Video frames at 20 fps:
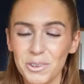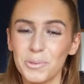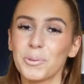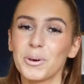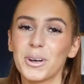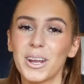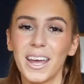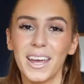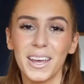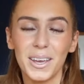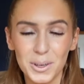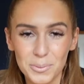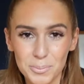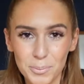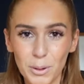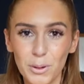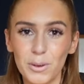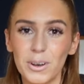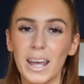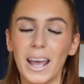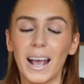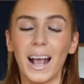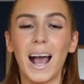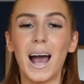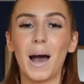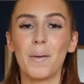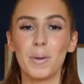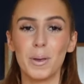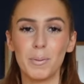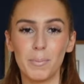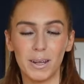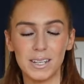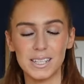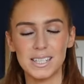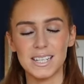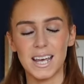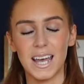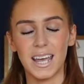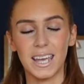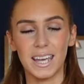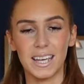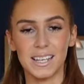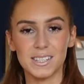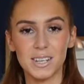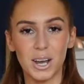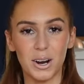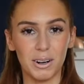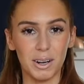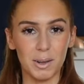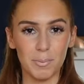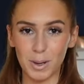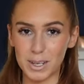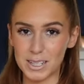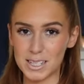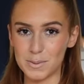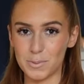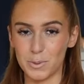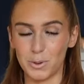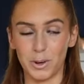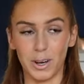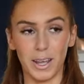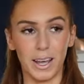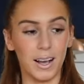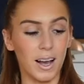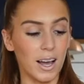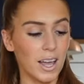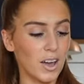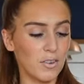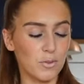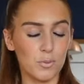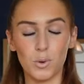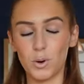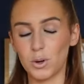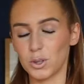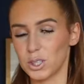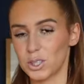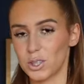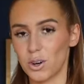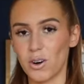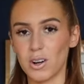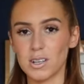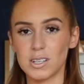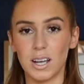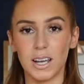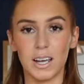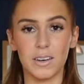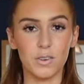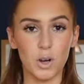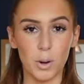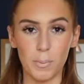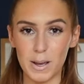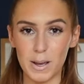everybody, good morning, happy Monday. It is currently Monday morning. I have walked the dogs, I have got